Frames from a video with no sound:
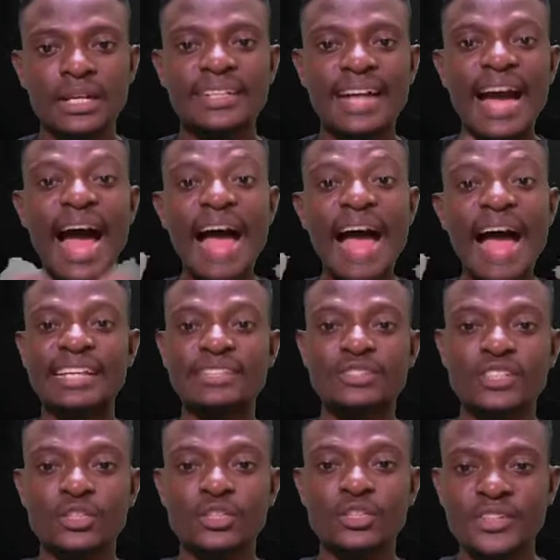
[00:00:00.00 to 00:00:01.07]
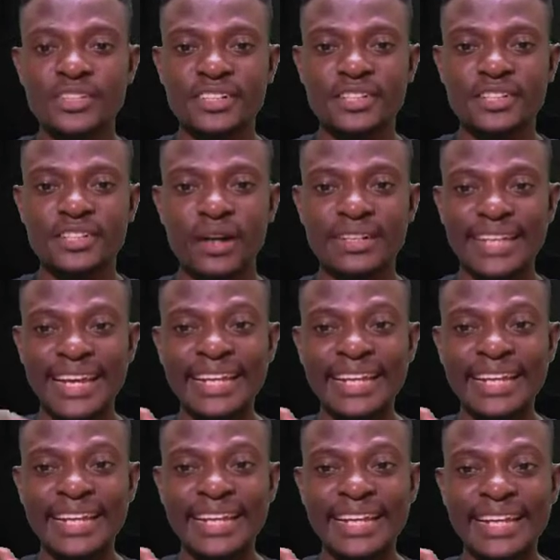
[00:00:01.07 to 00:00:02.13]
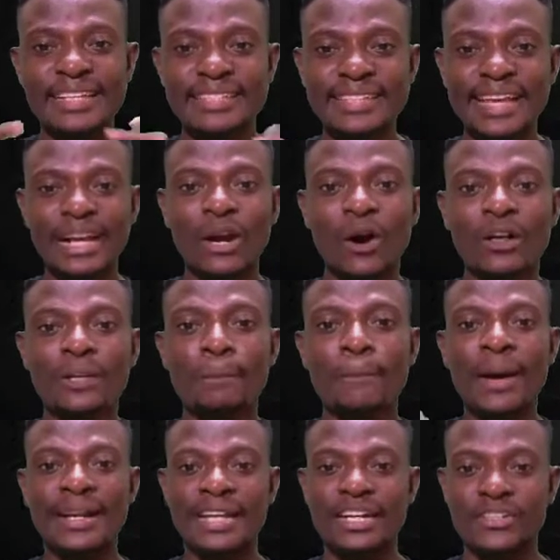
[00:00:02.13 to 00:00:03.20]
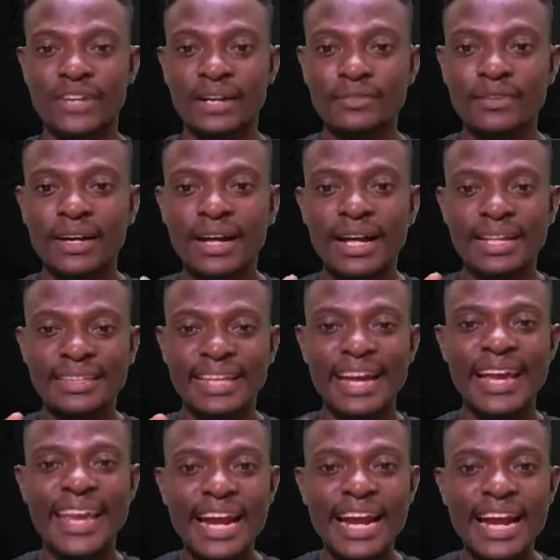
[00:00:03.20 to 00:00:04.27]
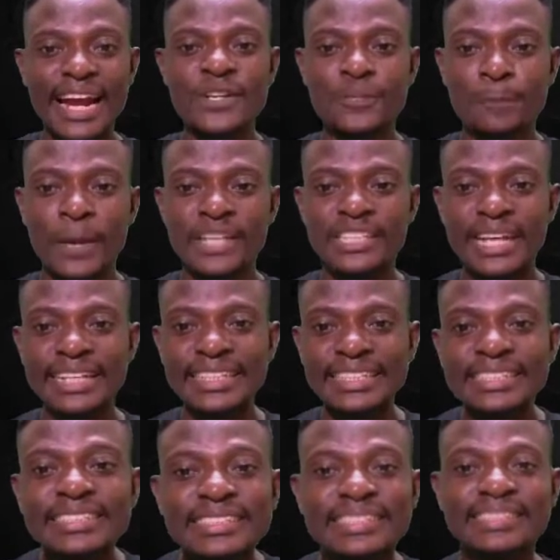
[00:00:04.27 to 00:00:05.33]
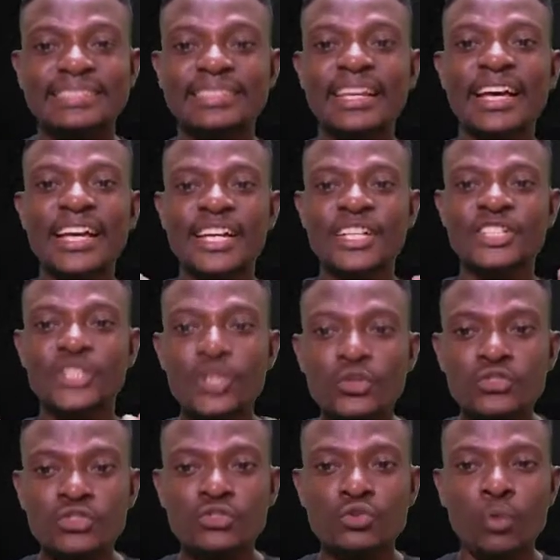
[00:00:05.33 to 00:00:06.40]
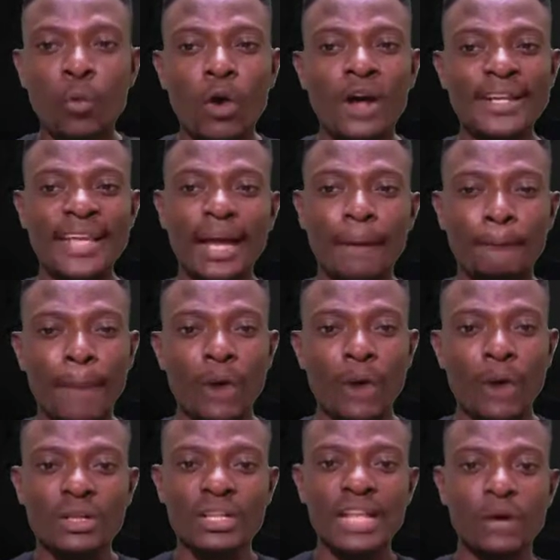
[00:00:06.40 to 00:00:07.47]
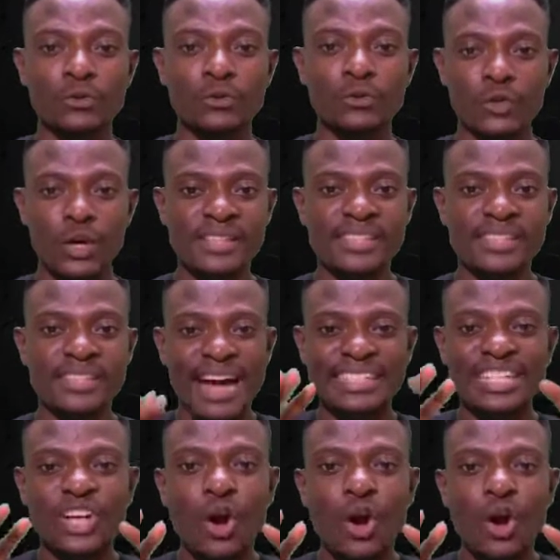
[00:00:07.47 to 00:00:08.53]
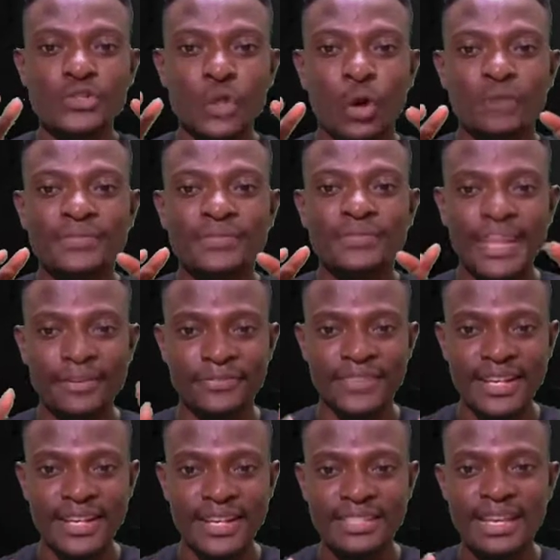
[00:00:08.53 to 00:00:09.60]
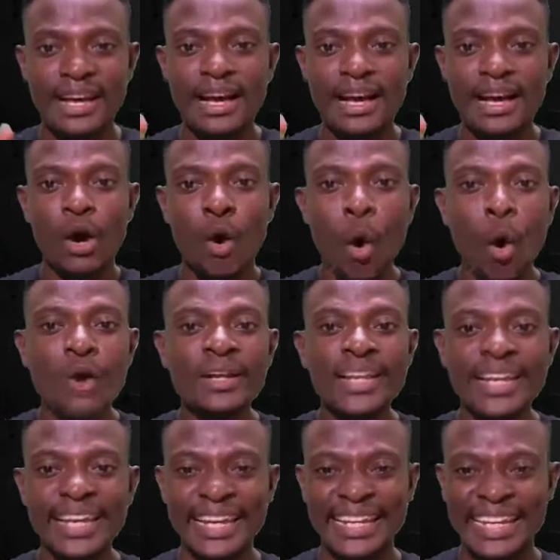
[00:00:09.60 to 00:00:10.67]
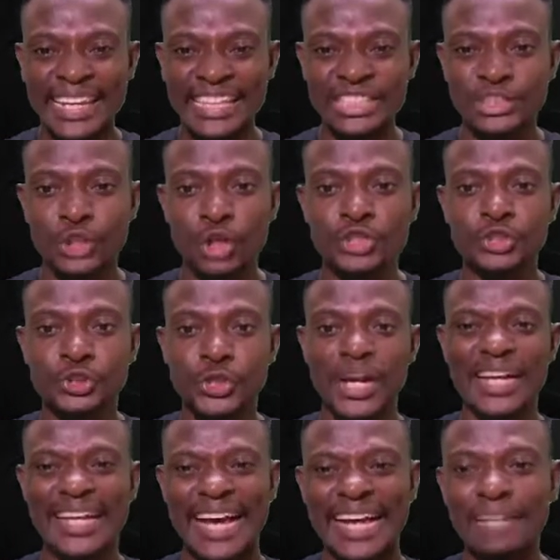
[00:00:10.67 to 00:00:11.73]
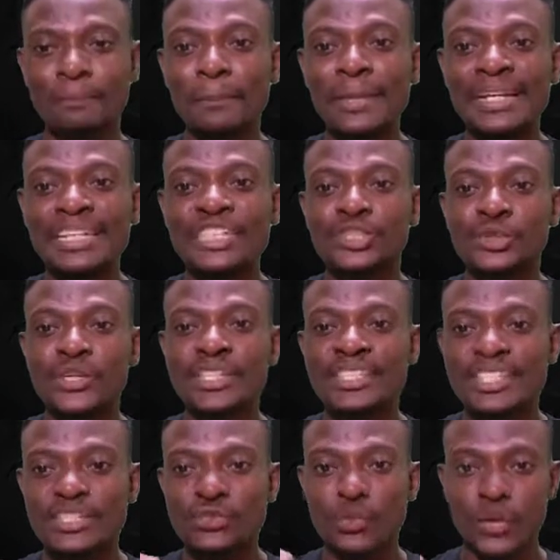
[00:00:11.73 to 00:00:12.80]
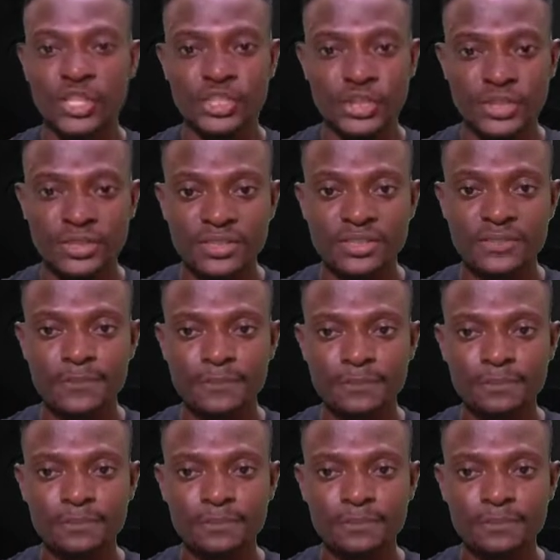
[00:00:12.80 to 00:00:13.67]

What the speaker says: the answer to this question is found in the second paragraph. The hearing specialists used to worry about loud noise as a cause of deafness only in industrial and military situations.